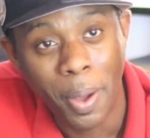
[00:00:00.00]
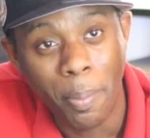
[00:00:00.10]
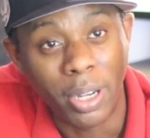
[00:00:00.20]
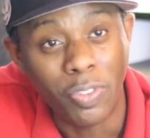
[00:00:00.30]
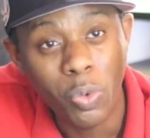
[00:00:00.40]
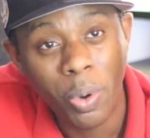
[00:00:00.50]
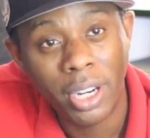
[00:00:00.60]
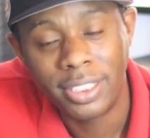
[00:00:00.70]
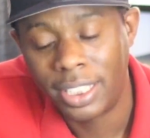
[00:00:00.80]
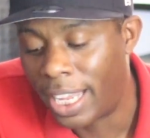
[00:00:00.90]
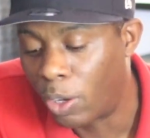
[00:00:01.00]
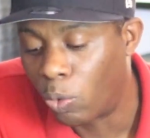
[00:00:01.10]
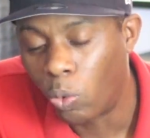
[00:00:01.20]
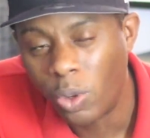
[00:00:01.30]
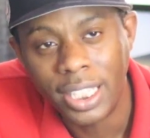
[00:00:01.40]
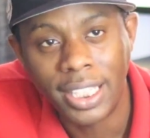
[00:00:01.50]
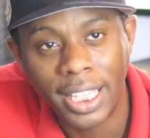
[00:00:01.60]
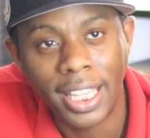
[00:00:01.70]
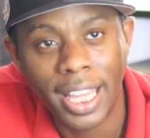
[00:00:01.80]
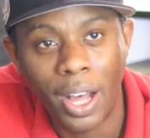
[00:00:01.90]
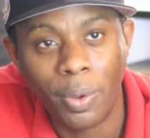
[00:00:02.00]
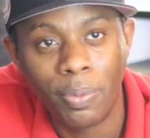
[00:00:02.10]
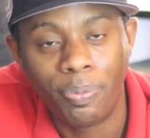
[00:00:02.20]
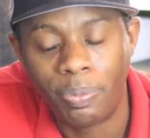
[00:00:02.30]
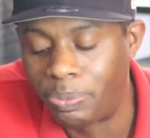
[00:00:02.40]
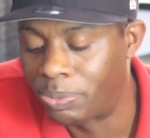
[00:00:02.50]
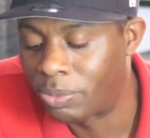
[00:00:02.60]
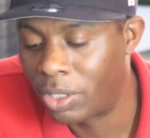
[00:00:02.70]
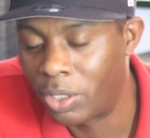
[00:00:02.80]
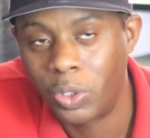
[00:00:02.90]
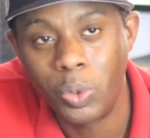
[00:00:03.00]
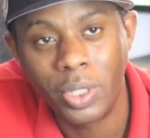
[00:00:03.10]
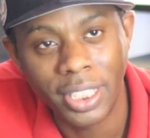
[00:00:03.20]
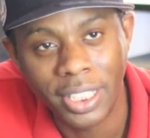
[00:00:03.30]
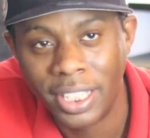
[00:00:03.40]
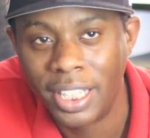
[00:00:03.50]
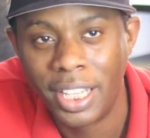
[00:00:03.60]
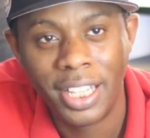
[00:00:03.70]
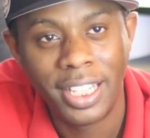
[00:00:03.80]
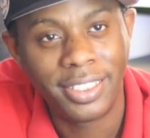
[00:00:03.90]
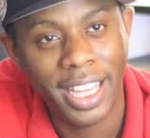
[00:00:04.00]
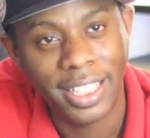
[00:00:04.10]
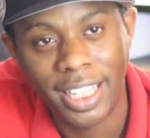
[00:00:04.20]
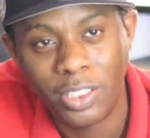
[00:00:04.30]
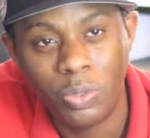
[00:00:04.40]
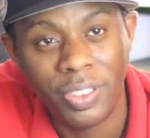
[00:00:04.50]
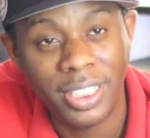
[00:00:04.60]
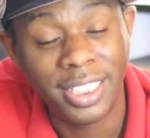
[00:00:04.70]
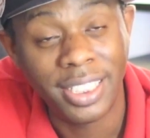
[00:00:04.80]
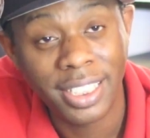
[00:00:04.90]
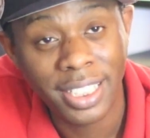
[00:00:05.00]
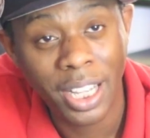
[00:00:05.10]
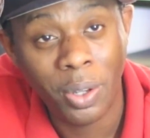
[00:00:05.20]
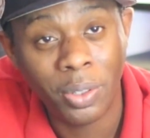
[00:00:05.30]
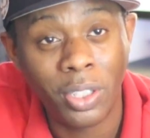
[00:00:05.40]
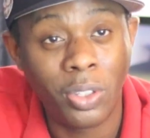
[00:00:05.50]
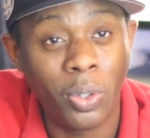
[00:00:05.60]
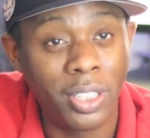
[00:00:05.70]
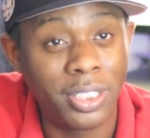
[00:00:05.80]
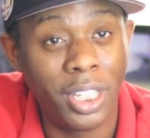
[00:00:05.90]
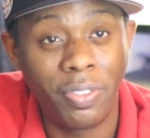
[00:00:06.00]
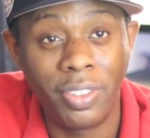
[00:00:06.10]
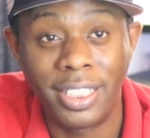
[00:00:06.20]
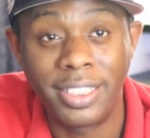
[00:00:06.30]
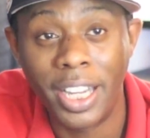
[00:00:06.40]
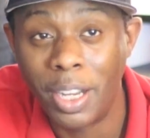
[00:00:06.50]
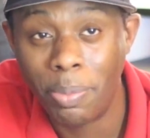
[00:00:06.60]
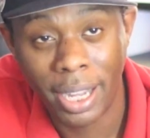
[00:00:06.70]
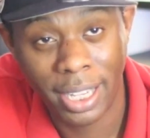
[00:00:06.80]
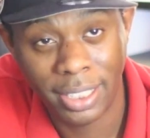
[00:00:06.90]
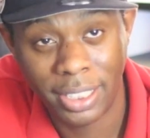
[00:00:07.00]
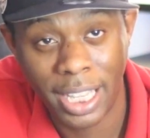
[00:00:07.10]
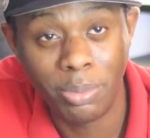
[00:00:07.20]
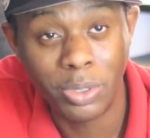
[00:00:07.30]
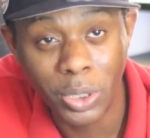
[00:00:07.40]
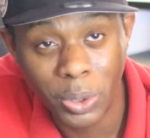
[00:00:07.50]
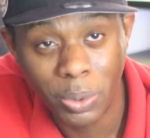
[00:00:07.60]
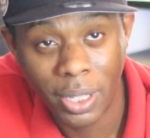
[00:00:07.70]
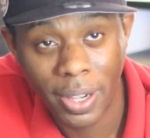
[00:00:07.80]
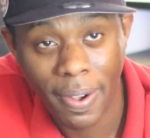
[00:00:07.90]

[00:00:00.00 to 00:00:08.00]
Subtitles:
But if you wanted to like really geek out, you could take that 256 out, throw yourself in a terabyte M2,